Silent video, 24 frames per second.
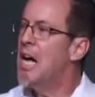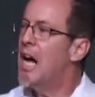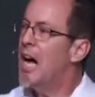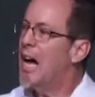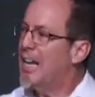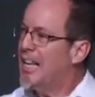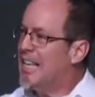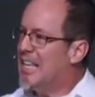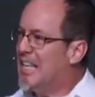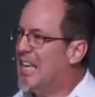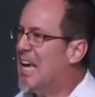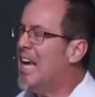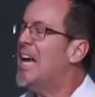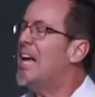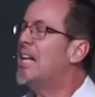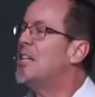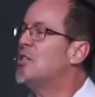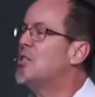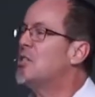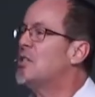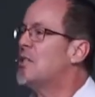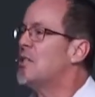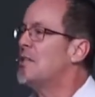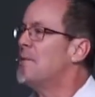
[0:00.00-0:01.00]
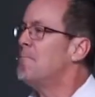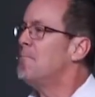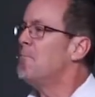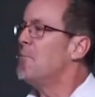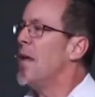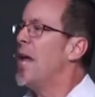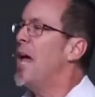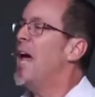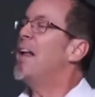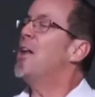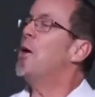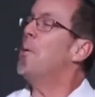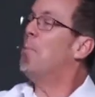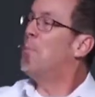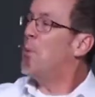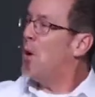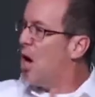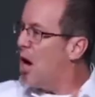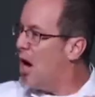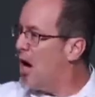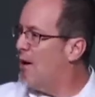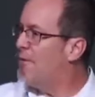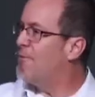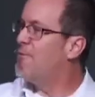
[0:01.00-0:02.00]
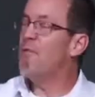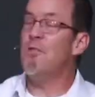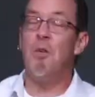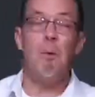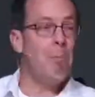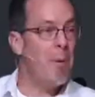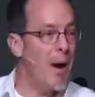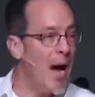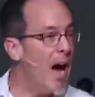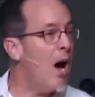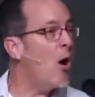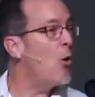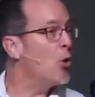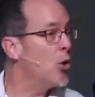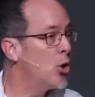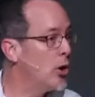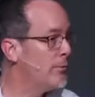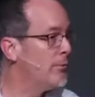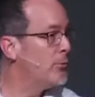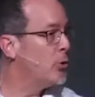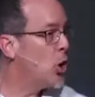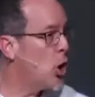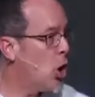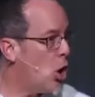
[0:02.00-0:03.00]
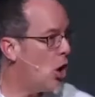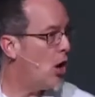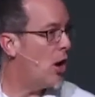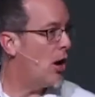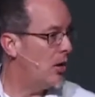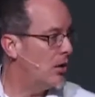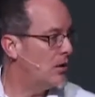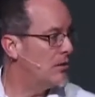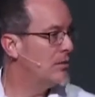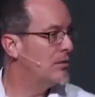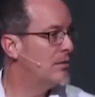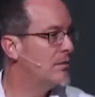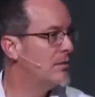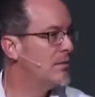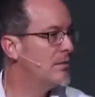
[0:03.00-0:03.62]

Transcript: against and above the power of law.